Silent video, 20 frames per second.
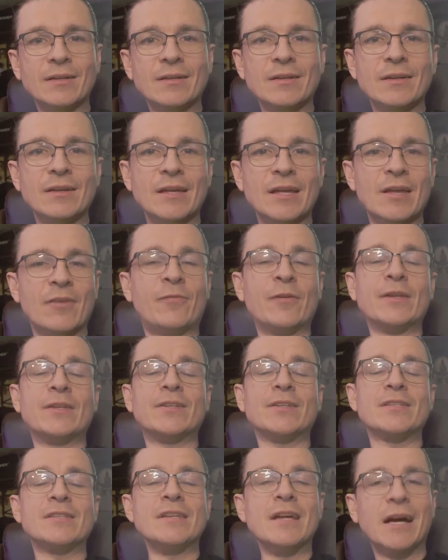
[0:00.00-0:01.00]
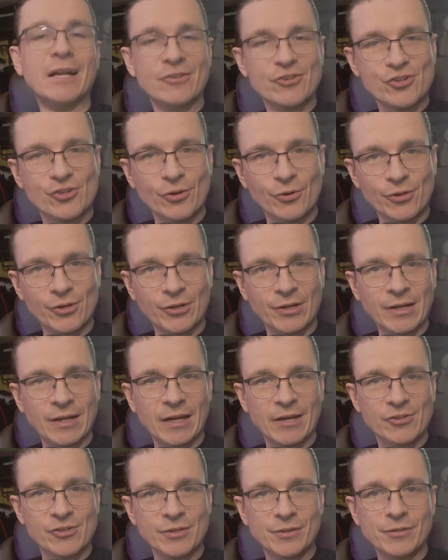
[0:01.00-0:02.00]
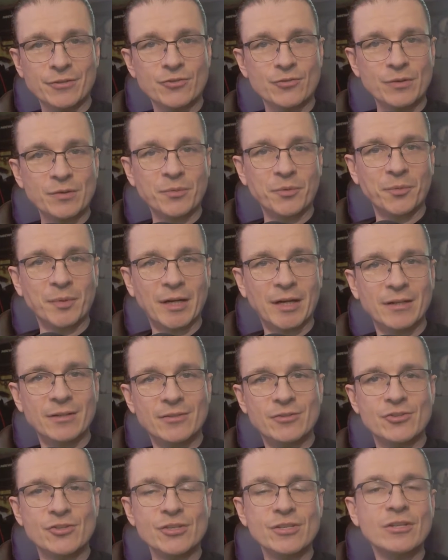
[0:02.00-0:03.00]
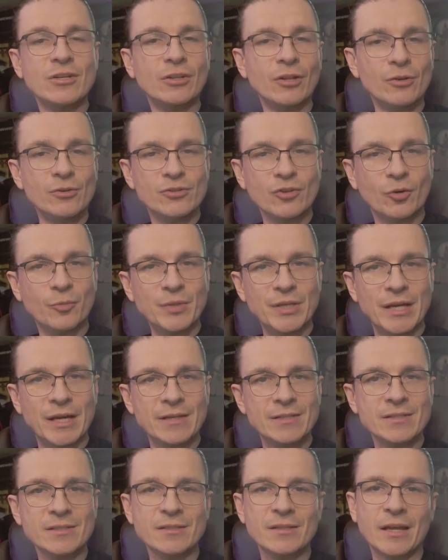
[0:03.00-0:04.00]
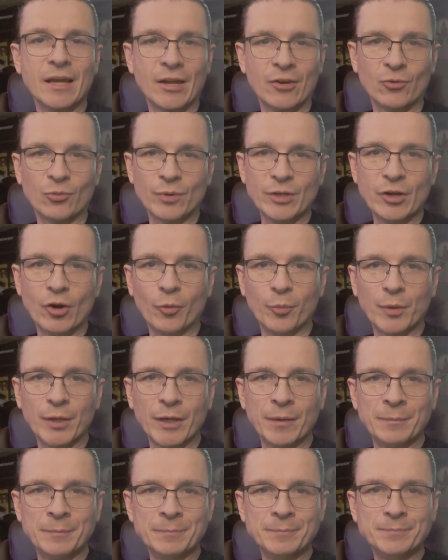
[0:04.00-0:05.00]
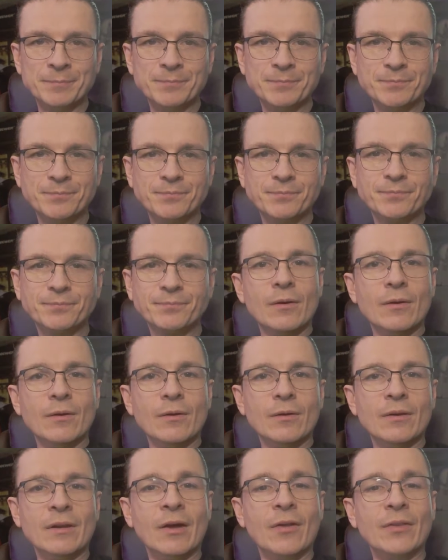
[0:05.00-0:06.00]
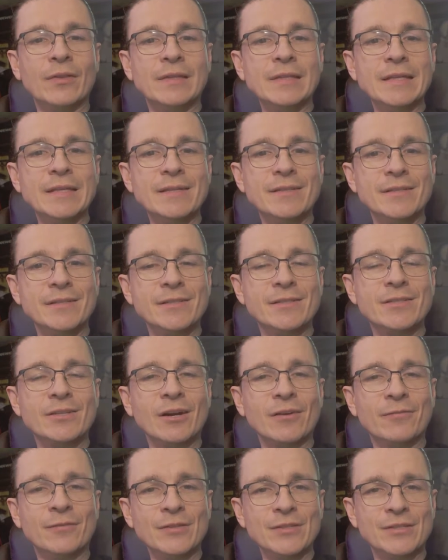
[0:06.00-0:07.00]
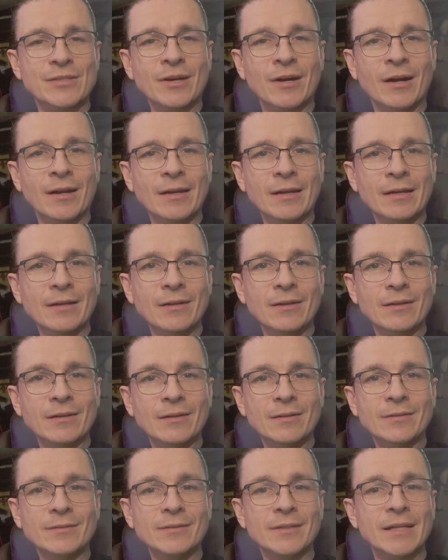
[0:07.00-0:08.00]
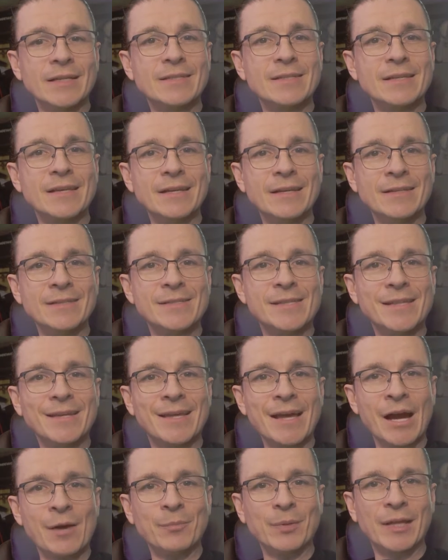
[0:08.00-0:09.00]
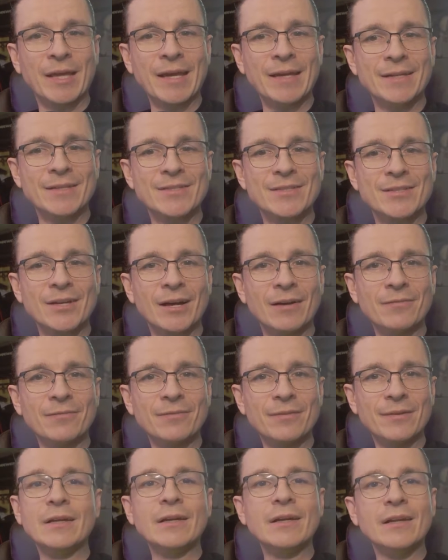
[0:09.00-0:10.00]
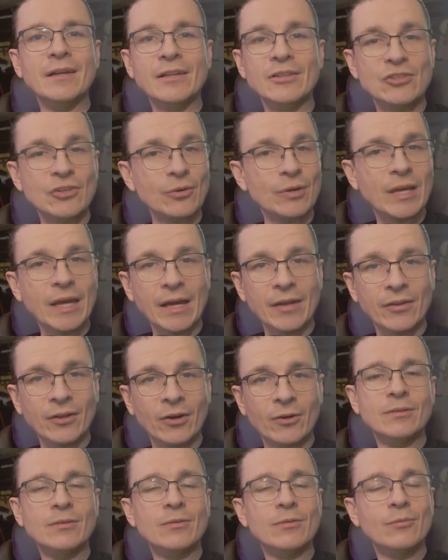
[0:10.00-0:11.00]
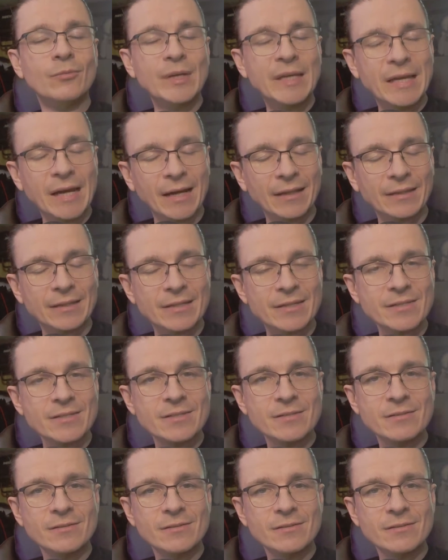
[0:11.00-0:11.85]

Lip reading: If it does not show your connection to StreamerBot, just close OBS and reopen it. Now that the easy stuff is done, let's get into the complicated stuff. It's okay though, we got this.